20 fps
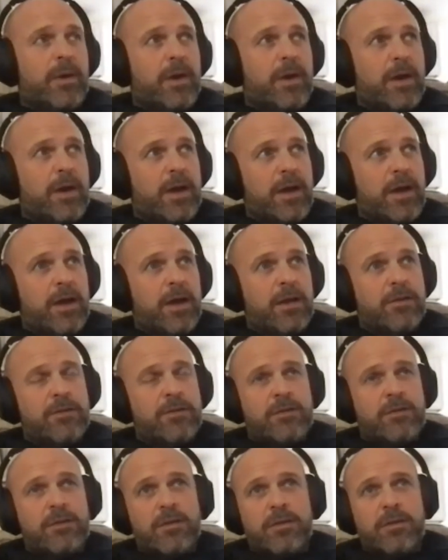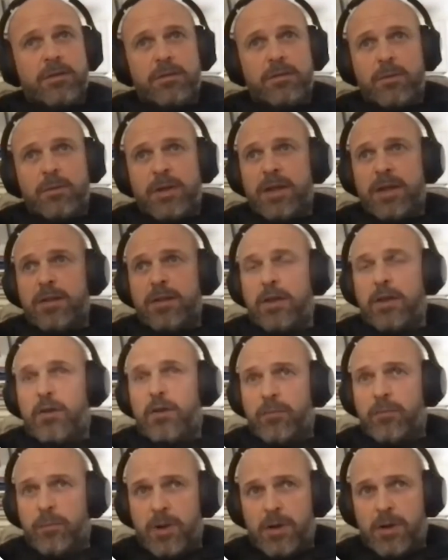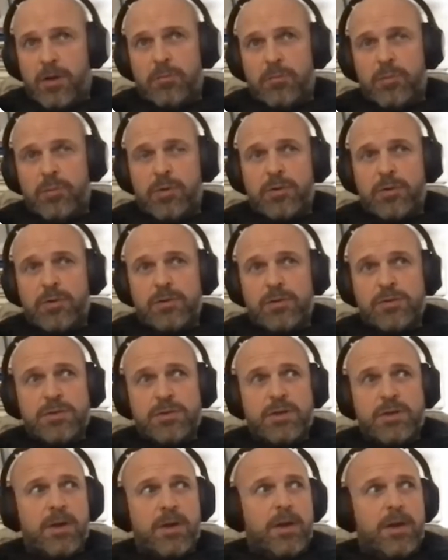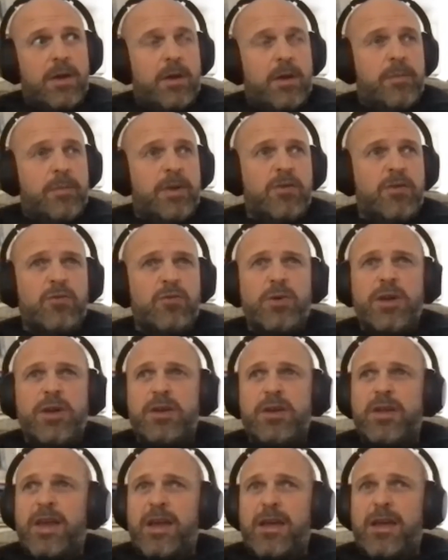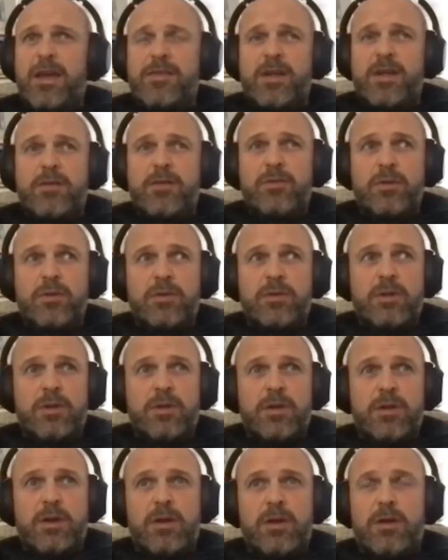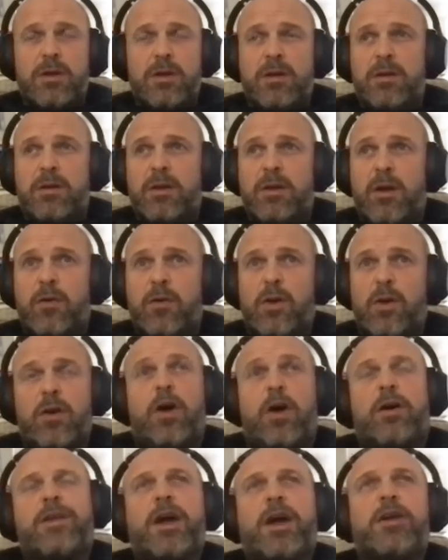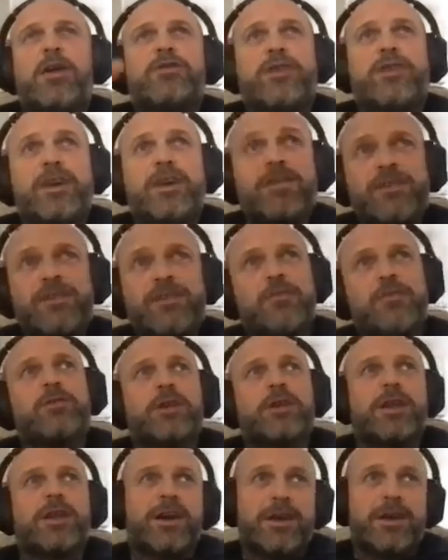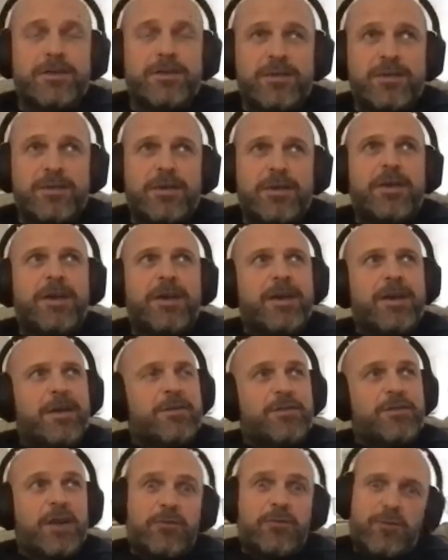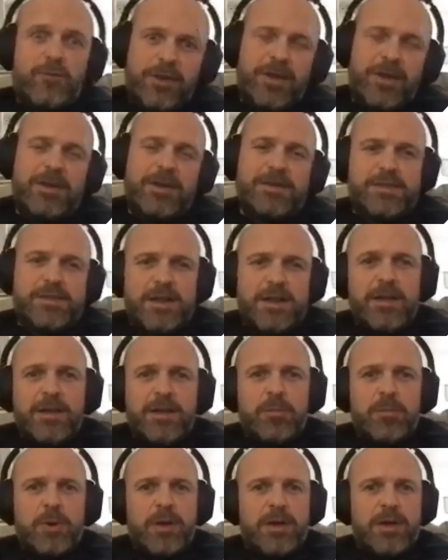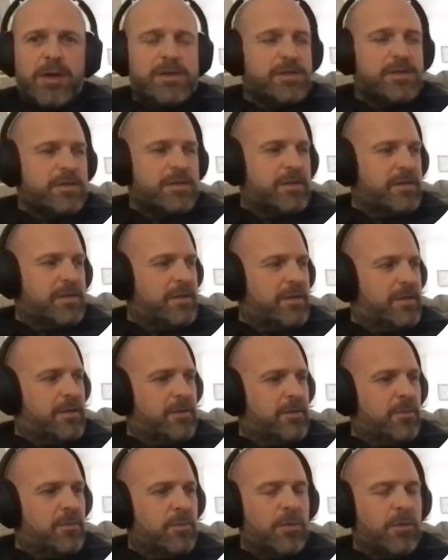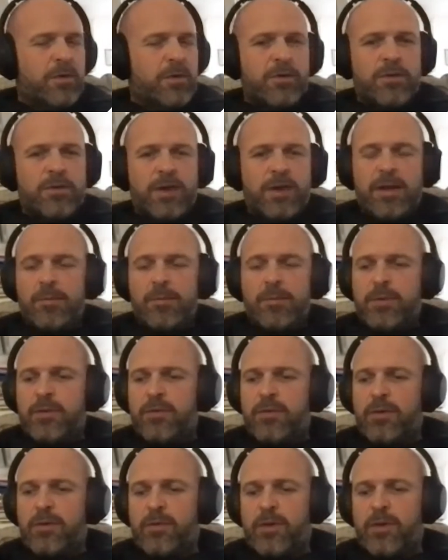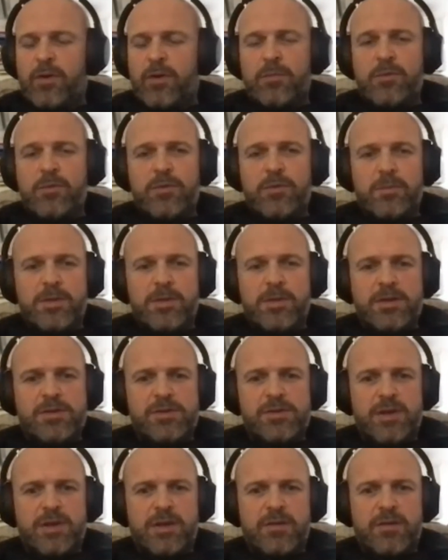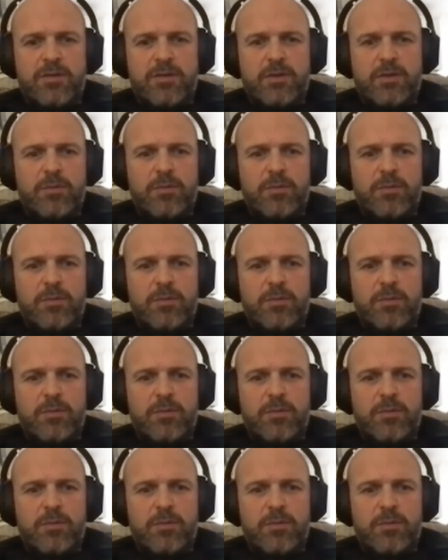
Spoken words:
And we need the government on board, because we could get a central, a decentralized, centralized database that could help us overcome some of these challenges.